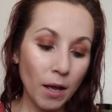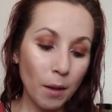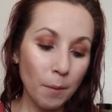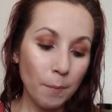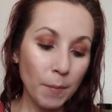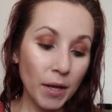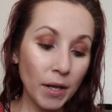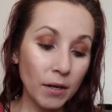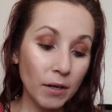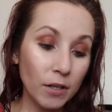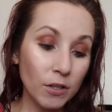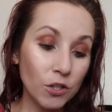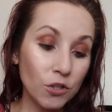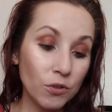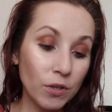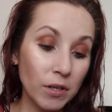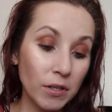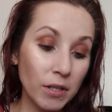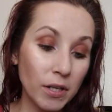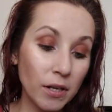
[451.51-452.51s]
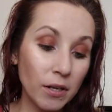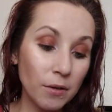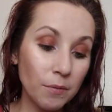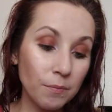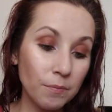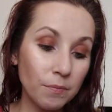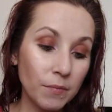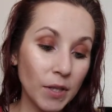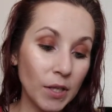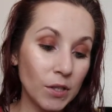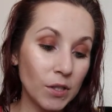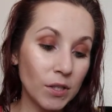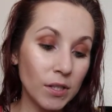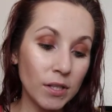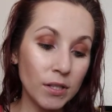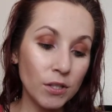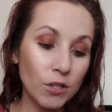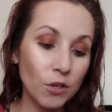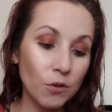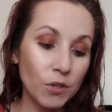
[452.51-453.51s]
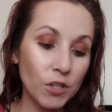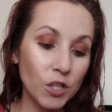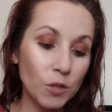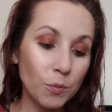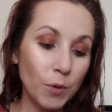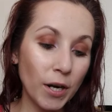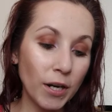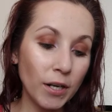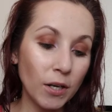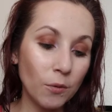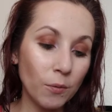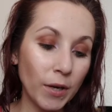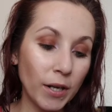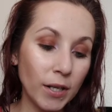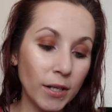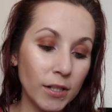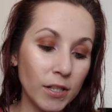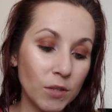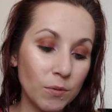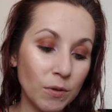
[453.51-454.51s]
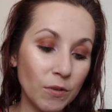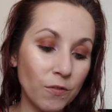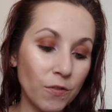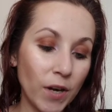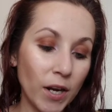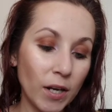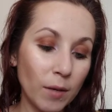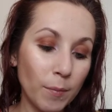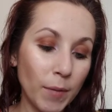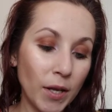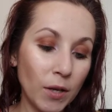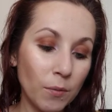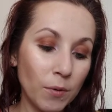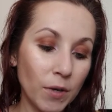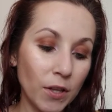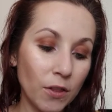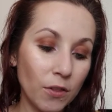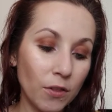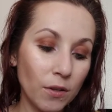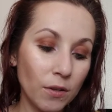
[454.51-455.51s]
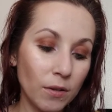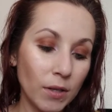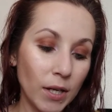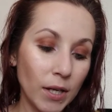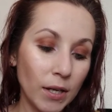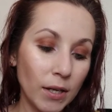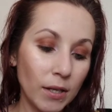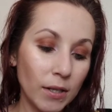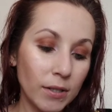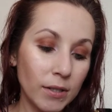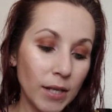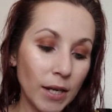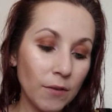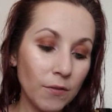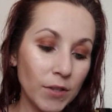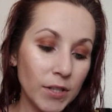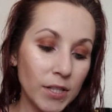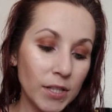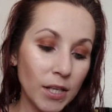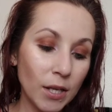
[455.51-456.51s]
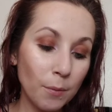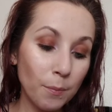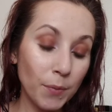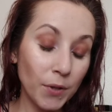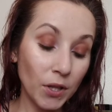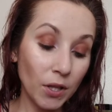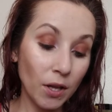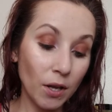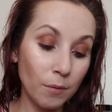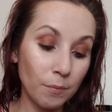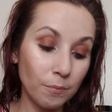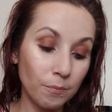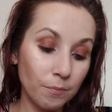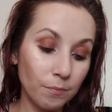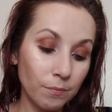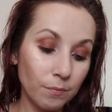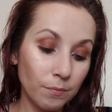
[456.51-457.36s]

Made in Australia, it just says Nourish Brightening Radiance Refined, made with Davidson Plum.